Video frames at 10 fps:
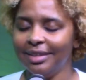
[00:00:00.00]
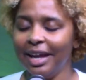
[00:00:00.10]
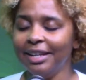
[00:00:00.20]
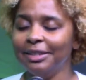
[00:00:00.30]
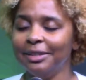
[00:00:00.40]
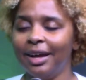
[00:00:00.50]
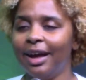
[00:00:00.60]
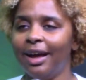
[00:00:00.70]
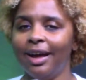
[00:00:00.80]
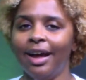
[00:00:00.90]
That is,
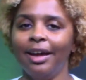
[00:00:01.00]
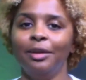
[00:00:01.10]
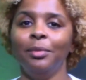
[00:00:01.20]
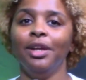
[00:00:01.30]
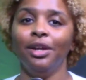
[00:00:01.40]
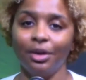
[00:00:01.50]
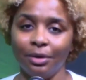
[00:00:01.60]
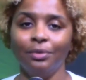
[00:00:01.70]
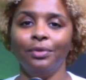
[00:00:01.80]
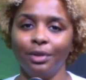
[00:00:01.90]
I am
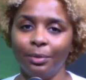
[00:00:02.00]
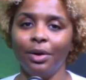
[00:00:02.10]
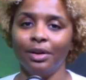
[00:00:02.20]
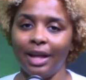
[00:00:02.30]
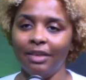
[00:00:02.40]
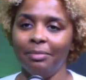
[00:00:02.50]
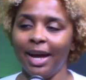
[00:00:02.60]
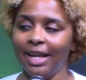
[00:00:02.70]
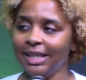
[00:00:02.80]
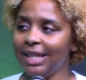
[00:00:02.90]
here for the work-life
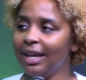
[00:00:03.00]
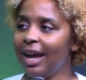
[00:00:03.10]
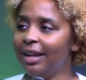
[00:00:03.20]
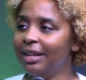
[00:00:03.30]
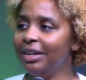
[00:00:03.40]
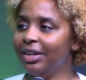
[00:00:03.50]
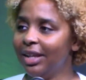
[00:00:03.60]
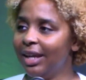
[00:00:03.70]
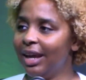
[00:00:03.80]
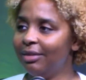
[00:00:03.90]
balance. Like, I
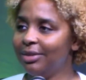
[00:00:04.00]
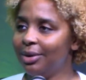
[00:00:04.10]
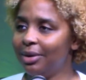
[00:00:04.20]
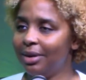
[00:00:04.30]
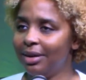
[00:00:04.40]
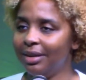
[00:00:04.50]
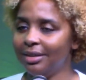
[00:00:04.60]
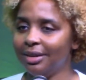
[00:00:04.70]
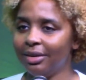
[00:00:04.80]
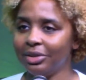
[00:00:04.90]
literally have
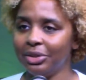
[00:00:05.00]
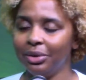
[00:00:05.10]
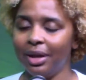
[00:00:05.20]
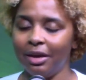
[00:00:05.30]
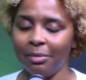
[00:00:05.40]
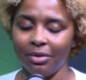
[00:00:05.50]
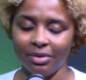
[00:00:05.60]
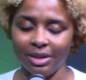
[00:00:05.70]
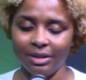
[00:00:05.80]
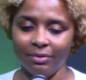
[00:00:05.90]
talked to a lot of my
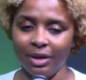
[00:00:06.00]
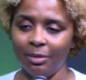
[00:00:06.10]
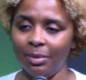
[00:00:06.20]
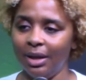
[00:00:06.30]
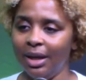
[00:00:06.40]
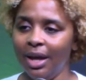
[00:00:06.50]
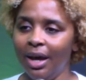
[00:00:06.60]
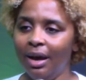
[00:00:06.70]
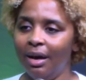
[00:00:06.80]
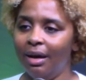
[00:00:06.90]
friends and family
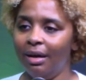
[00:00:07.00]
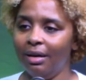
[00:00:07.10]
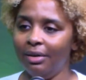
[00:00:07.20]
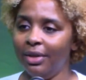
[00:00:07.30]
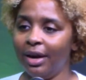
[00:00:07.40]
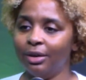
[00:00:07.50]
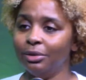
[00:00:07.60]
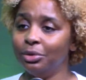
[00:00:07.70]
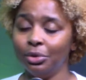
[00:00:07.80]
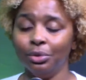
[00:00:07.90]
that are
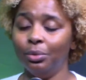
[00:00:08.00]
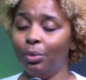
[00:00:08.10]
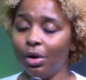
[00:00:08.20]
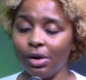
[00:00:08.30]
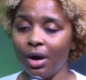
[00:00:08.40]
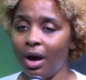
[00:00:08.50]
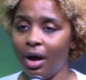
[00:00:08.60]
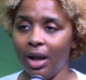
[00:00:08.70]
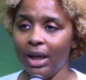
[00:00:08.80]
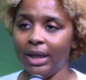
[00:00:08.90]
true
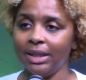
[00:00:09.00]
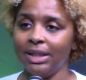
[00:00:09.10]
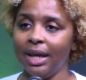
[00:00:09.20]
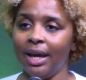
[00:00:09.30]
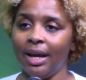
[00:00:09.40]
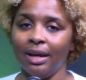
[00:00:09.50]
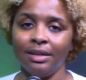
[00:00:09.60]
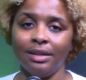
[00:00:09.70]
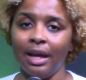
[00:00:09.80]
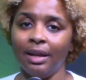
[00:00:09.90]
workaholics, that
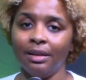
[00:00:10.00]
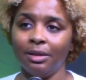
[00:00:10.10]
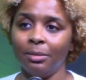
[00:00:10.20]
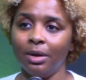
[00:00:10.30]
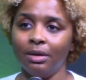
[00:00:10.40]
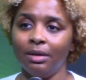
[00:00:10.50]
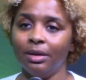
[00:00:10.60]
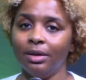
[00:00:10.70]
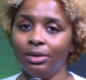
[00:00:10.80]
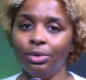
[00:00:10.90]
I let them know
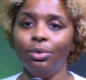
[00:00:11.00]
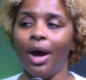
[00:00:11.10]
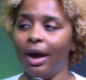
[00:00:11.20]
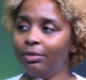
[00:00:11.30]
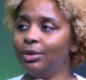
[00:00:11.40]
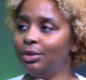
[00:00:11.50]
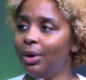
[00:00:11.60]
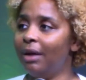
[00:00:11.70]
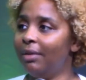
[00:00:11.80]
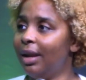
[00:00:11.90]
you have to
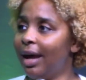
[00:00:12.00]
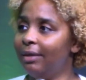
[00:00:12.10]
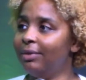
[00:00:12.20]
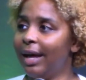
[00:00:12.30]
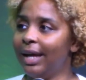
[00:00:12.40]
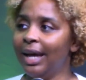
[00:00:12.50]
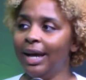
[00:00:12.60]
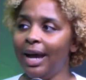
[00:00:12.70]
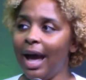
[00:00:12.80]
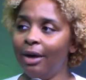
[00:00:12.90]
have a life, like,
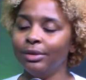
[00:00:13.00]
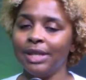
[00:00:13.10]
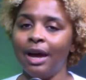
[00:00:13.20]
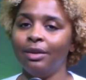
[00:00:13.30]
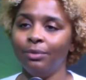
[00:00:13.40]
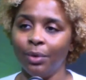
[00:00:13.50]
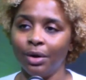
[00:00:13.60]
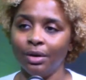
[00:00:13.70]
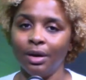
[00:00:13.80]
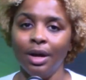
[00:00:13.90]
outside of
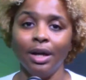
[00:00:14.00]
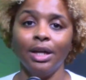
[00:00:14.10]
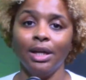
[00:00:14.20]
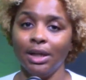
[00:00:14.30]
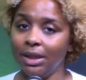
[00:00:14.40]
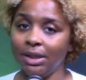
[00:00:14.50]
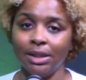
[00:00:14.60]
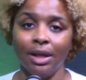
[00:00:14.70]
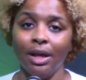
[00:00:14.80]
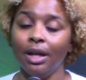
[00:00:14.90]
work, because
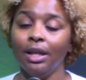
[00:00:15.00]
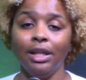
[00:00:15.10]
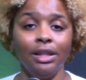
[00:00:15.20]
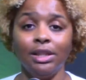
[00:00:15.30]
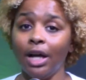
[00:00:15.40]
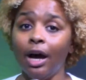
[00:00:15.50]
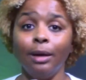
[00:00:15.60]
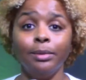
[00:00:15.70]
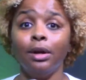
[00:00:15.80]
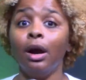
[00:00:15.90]
these
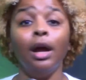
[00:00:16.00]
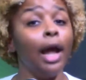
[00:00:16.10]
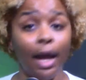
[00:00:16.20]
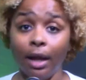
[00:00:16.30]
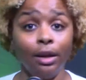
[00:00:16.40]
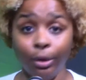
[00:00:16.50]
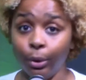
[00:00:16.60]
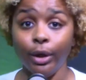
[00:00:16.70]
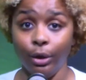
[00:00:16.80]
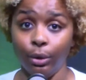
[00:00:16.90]
jobs ain't
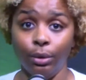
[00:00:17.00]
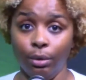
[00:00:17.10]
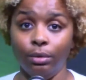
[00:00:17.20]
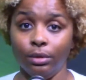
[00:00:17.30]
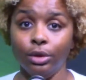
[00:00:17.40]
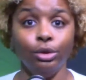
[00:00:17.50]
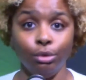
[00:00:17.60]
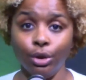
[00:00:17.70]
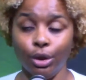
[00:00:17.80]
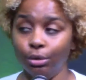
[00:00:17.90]
loyal
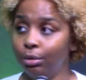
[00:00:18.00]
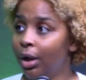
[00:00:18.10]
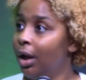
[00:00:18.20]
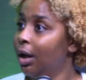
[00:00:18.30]
to you. They